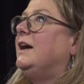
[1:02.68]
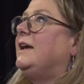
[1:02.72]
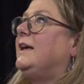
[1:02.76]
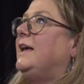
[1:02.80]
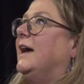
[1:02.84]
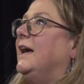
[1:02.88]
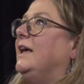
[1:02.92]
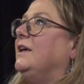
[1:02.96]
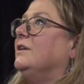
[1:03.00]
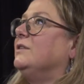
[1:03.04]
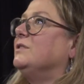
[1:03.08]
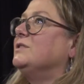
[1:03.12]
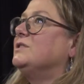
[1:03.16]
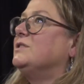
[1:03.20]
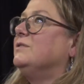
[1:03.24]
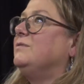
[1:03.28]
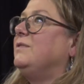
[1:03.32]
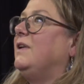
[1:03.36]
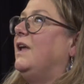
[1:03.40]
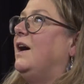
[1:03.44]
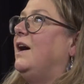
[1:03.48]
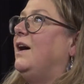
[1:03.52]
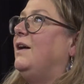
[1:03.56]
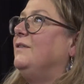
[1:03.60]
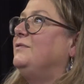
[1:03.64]
gales
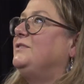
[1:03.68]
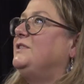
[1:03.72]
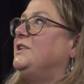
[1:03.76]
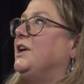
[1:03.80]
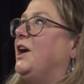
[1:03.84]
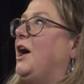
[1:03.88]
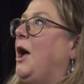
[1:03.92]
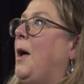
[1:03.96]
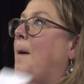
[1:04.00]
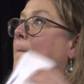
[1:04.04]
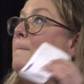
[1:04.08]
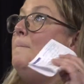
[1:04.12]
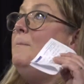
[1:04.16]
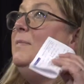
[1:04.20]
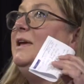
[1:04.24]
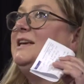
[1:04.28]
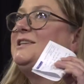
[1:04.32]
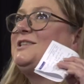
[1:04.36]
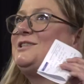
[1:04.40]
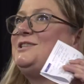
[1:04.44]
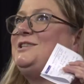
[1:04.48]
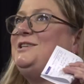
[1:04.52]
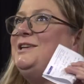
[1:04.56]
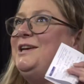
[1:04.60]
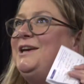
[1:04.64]
of laughter,
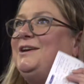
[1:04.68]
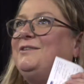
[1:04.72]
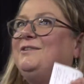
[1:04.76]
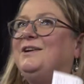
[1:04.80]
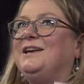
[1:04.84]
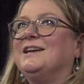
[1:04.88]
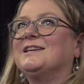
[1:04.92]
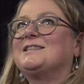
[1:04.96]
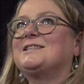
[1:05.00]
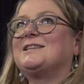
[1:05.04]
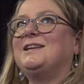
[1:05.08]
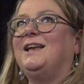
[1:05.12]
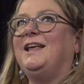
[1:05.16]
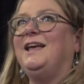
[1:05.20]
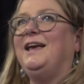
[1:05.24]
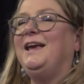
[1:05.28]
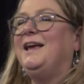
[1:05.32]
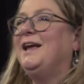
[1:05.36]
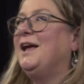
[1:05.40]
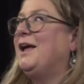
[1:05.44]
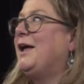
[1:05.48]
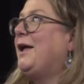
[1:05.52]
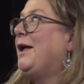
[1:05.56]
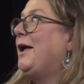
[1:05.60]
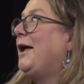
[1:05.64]

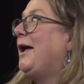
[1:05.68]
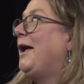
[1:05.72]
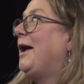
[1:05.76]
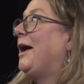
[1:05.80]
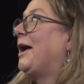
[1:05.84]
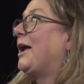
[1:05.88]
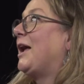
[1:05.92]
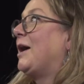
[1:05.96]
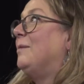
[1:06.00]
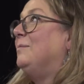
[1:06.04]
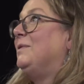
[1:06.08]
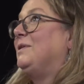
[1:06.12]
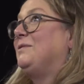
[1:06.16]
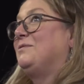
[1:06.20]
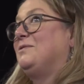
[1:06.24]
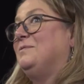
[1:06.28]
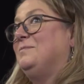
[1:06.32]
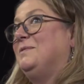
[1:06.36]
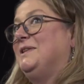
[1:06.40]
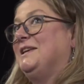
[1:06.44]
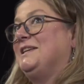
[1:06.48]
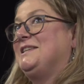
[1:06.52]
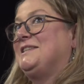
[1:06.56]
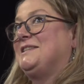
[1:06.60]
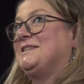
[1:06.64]
mysteriously, coming
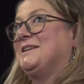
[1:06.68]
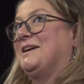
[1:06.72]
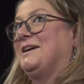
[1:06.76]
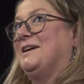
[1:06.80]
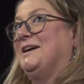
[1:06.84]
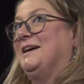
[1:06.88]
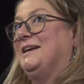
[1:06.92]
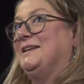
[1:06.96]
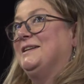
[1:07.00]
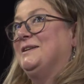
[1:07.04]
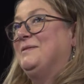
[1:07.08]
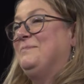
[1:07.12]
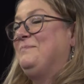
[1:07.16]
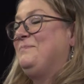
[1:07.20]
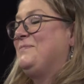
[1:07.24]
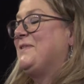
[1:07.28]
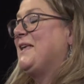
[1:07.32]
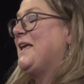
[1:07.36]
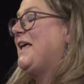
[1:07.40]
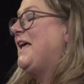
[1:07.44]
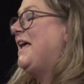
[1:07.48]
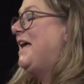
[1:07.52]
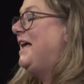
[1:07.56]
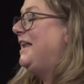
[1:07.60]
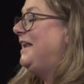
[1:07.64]
from this side.
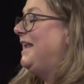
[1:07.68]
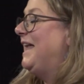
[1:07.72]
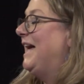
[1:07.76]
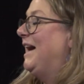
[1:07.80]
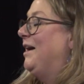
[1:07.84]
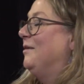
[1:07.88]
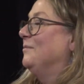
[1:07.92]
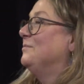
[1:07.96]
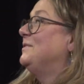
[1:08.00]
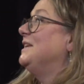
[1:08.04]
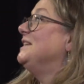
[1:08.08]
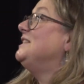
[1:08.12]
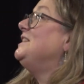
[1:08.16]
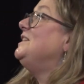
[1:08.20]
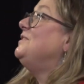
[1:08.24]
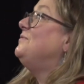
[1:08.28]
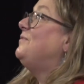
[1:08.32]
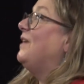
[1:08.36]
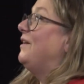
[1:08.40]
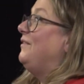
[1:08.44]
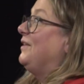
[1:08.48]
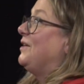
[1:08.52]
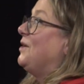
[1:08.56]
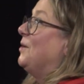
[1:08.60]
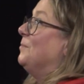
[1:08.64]
Now, this is
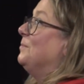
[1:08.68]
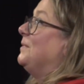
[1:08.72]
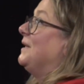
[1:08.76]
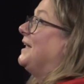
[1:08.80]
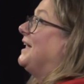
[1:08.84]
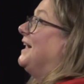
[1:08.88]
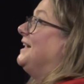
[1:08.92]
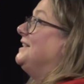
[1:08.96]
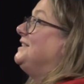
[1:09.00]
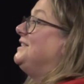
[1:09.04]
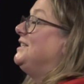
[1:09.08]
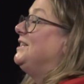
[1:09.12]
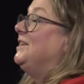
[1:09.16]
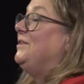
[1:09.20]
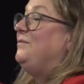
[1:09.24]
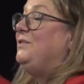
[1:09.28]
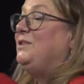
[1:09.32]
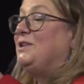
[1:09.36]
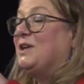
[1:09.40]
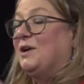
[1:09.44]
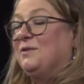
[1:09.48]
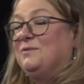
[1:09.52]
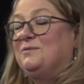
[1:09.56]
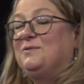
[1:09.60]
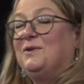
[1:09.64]
very complicated, and if
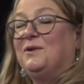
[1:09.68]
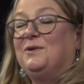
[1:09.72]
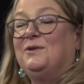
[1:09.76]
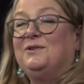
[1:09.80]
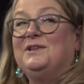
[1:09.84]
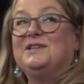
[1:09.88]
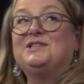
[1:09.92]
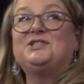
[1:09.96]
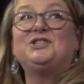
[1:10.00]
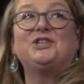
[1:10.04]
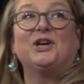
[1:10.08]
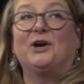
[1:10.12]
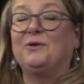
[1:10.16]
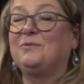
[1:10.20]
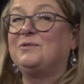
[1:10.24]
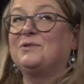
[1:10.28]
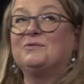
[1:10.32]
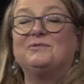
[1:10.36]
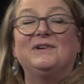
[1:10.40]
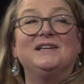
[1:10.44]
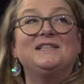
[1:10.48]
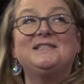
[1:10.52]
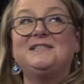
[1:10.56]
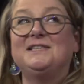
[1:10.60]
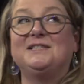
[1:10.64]
you don't follow this joke,
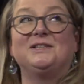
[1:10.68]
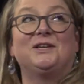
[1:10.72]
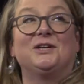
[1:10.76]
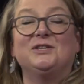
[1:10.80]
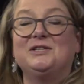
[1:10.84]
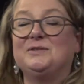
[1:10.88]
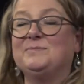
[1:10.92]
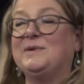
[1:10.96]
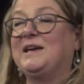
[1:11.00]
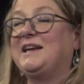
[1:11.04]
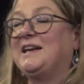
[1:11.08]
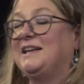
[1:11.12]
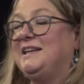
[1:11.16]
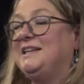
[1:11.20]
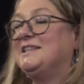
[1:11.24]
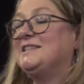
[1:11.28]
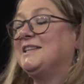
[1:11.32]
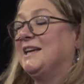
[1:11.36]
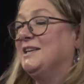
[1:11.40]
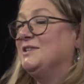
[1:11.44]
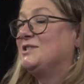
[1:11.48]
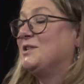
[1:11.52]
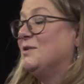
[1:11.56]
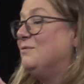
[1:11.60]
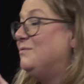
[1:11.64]
the rest isn't going to make any
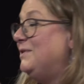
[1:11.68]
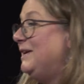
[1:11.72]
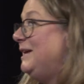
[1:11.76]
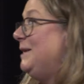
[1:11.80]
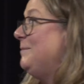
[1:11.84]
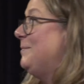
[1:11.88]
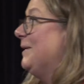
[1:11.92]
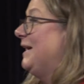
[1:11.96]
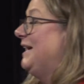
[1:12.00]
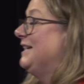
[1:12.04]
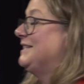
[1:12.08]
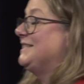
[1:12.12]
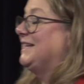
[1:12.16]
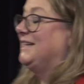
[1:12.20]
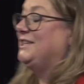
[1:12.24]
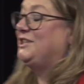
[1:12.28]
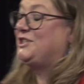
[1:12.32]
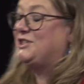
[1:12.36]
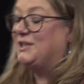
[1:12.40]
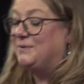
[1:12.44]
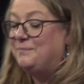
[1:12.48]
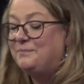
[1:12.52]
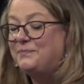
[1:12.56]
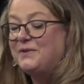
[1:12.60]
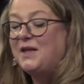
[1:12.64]
sense, so really pay
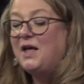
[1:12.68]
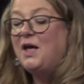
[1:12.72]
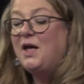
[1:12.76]
attention.